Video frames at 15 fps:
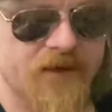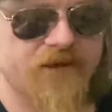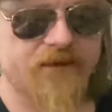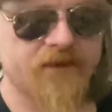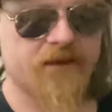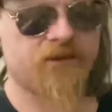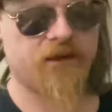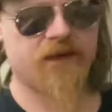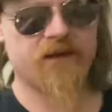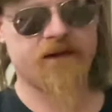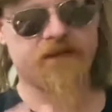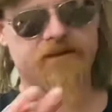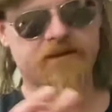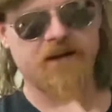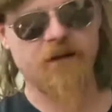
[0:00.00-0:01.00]
And we'd done
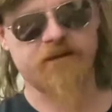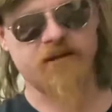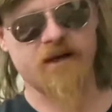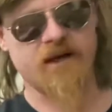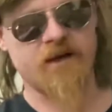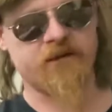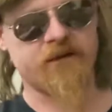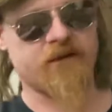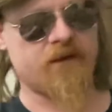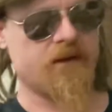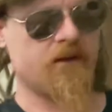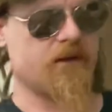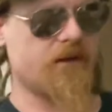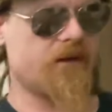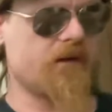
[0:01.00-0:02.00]
this a couple times.
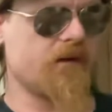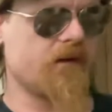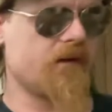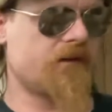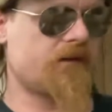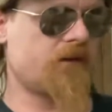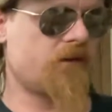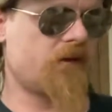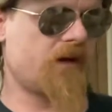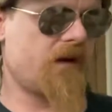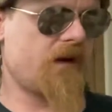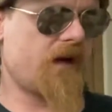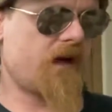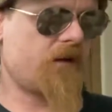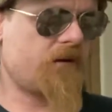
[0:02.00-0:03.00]
So one
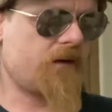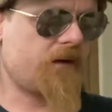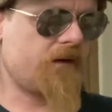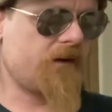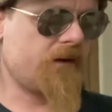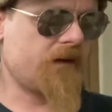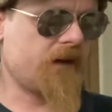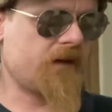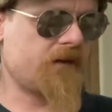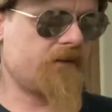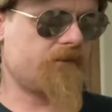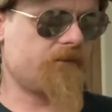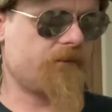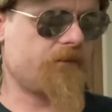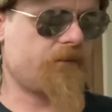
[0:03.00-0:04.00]
night we're doing it
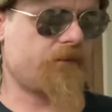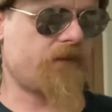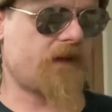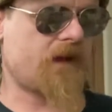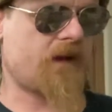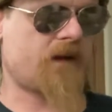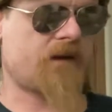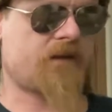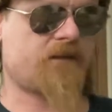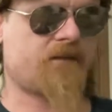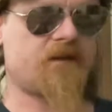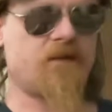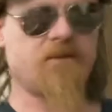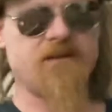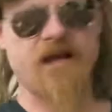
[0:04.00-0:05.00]
and
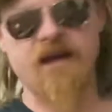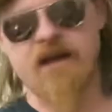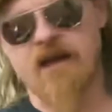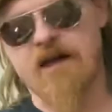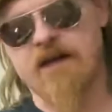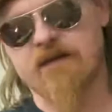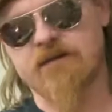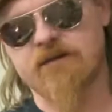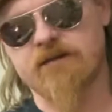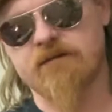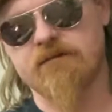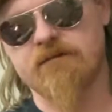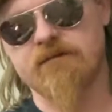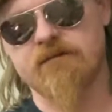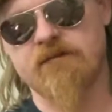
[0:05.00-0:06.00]
some jackass
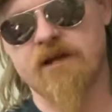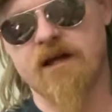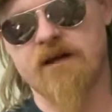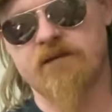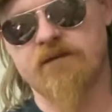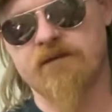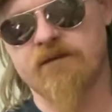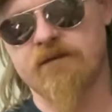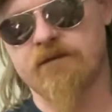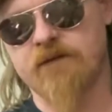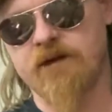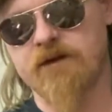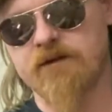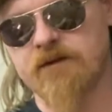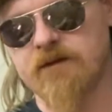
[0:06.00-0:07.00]
out of the
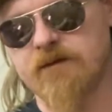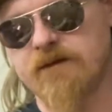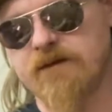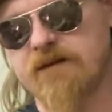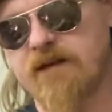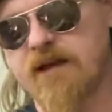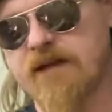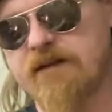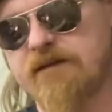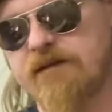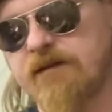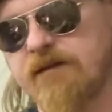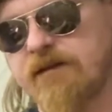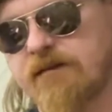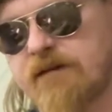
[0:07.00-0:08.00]
friend group decides
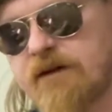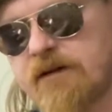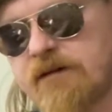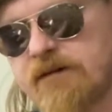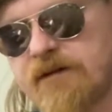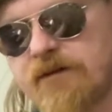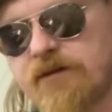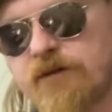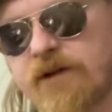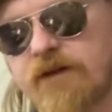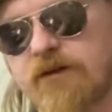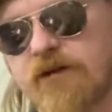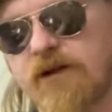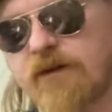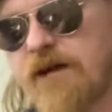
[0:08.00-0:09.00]
to throw this wet
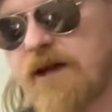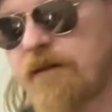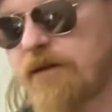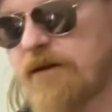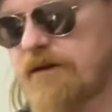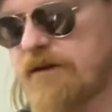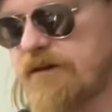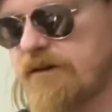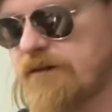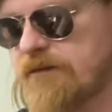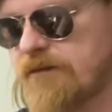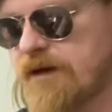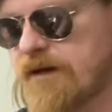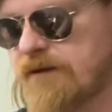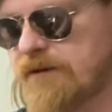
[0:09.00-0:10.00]
toilet paper on this
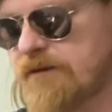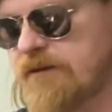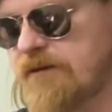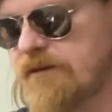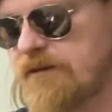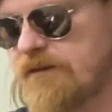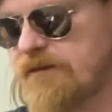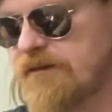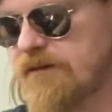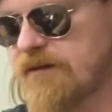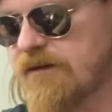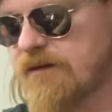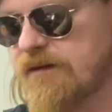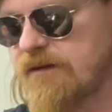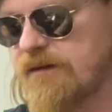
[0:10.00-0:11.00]
truck that turns into
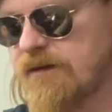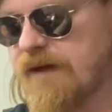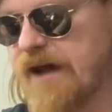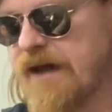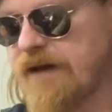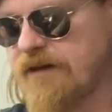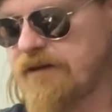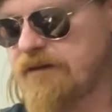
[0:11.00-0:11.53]
the alley.